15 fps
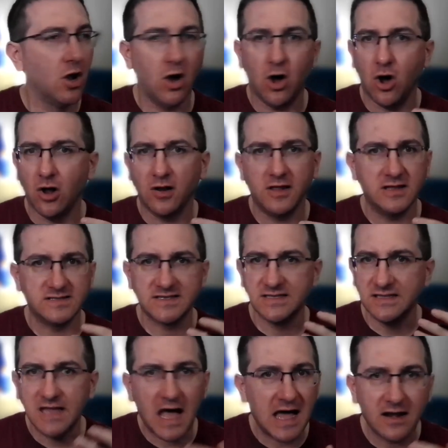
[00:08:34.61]
Uh, it's
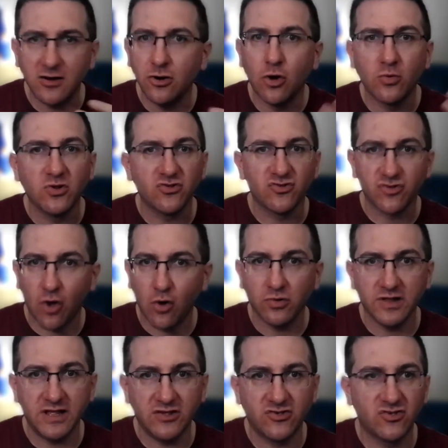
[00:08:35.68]
not known as Salt
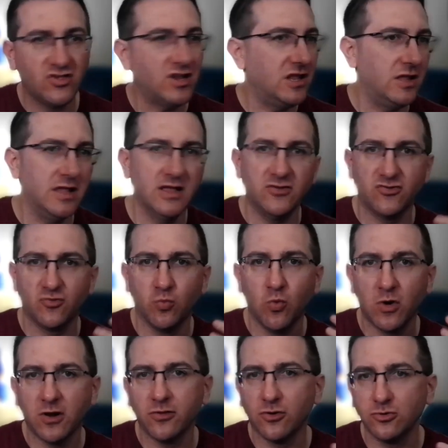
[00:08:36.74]
Lake City. It's
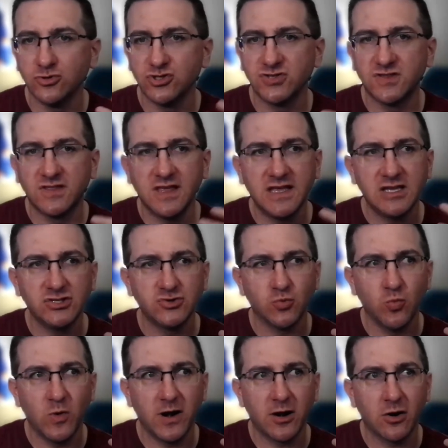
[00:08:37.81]
one of those things
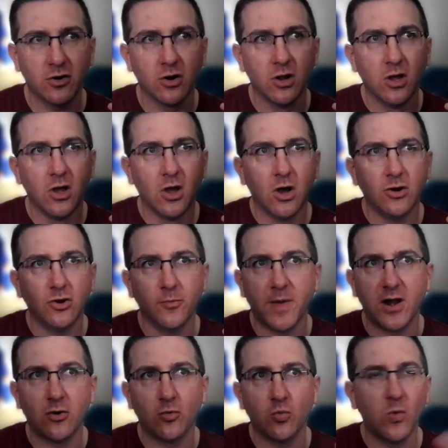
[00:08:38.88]
where no
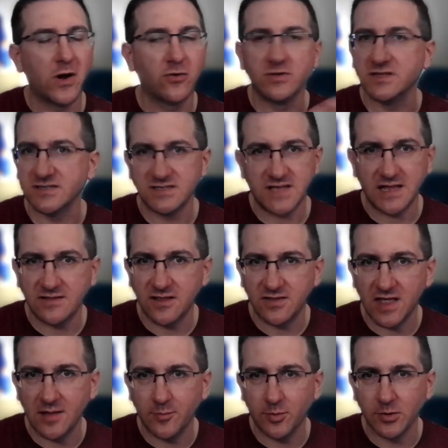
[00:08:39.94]
matter where in the state that
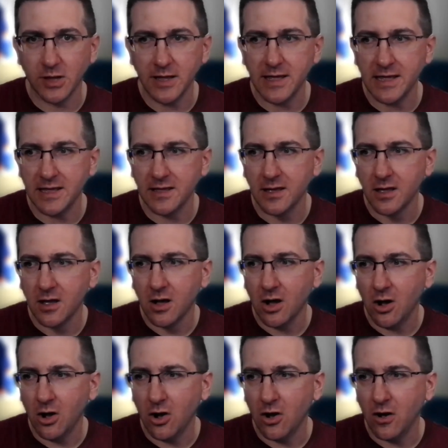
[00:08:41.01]
they play,
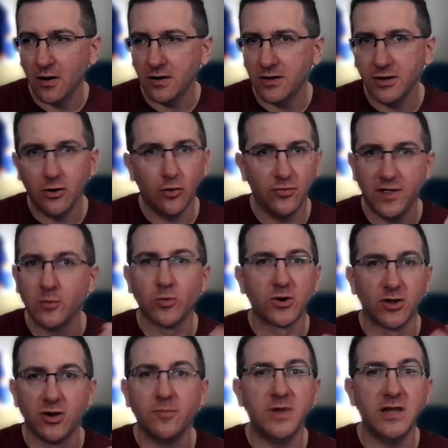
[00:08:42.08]
uh, you know, they were
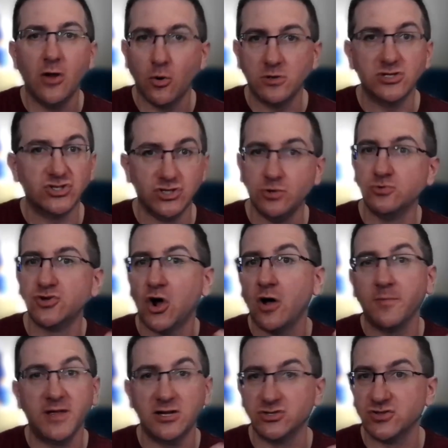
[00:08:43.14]
going to be known as Utah
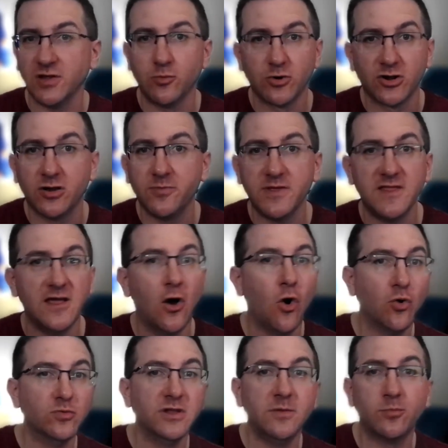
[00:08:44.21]
because they were going to be the
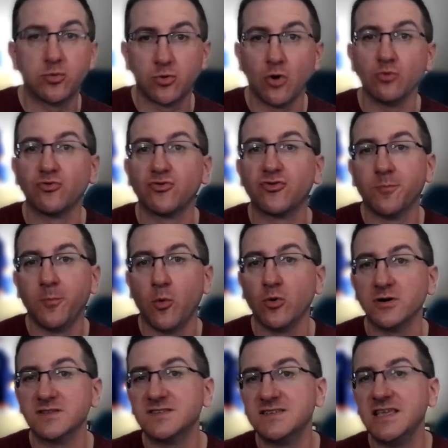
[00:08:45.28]
only pro
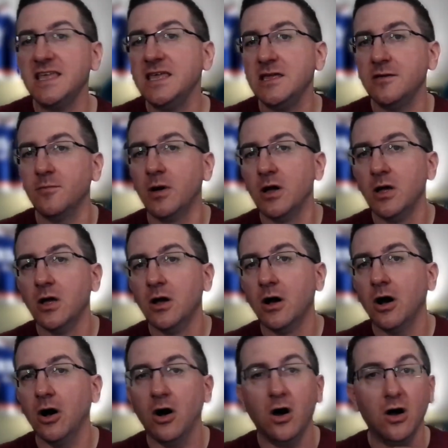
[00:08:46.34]
sport team
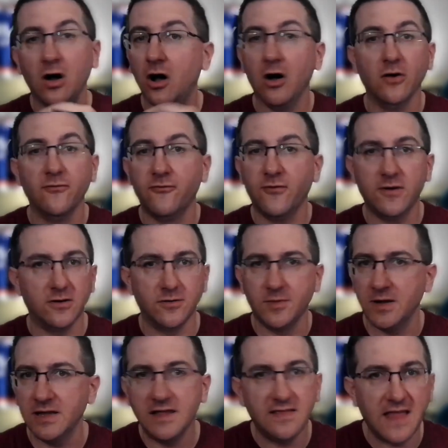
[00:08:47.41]
of uh,
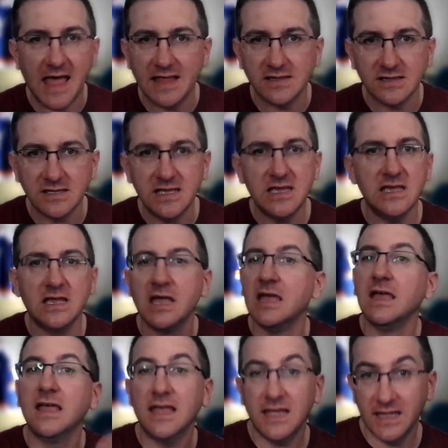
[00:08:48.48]
in that league
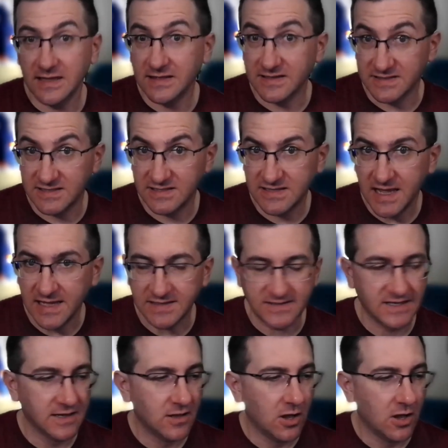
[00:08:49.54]
in the state.